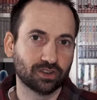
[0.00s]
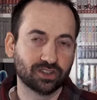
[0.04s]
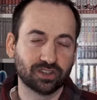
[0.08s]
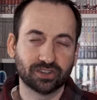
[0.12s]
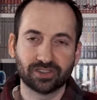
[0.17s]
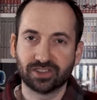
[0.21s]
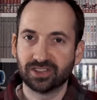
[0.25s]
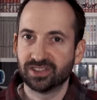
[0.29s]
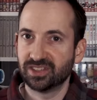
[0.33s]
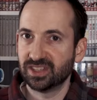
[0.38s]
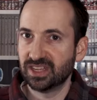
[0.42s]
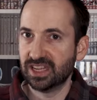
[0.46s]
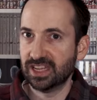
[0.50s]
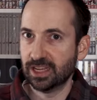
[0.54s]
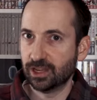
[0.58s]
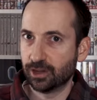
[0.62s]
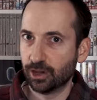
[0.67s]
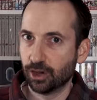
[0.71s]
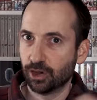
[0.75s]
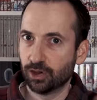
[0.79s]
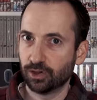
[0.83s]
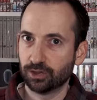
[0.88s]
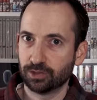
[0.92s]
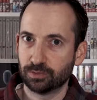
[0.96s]
just his
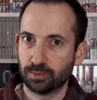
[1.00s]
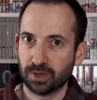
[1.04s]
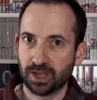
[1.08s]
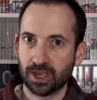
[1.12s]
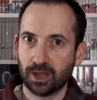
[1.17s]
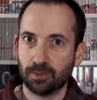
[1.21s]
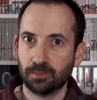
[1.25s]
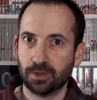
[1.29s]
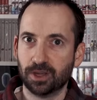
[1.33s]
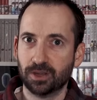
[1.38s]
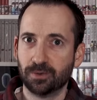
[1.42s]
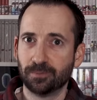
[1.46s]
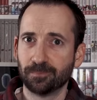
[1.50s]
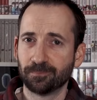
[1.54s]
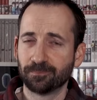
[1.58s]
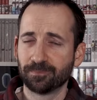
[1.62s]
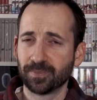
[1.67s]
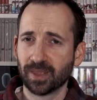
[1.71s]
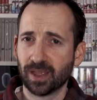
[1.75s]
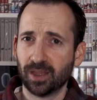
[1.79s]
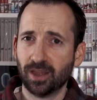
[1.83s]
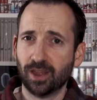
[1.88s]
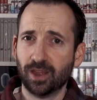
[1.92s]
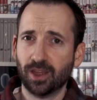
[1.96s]
ego, is becoming
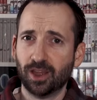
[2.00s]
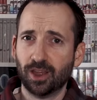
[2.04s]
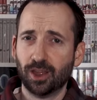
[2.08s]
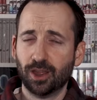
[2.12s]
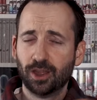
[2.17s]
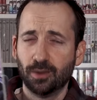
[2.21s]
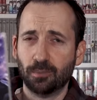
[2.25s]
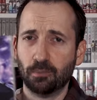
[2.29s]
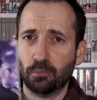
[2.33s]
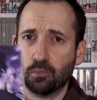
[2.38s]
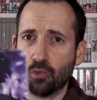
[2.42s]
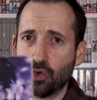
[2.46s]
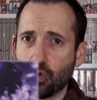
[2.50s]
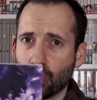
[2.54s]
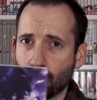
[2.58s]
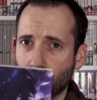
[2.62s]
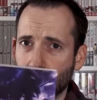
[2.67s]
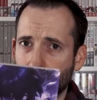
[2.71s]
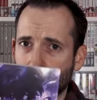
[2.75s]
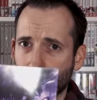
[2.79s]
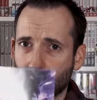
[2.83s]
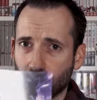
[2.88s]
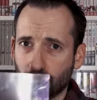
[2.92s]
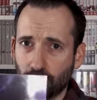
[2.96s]
more
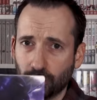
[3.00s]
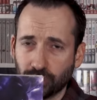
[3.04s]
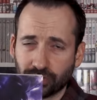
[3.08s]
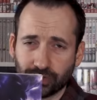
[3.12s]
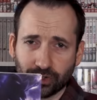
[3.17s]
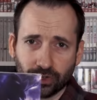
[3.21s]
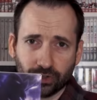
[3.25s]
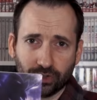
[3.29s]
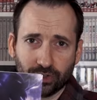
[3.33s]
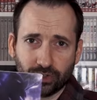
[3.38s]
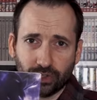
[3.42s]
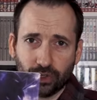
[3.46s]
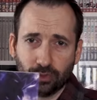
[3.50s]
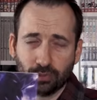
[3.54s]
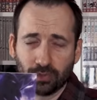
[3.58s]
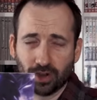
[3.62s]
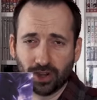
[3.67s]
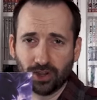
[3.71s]
and more closer to Tomb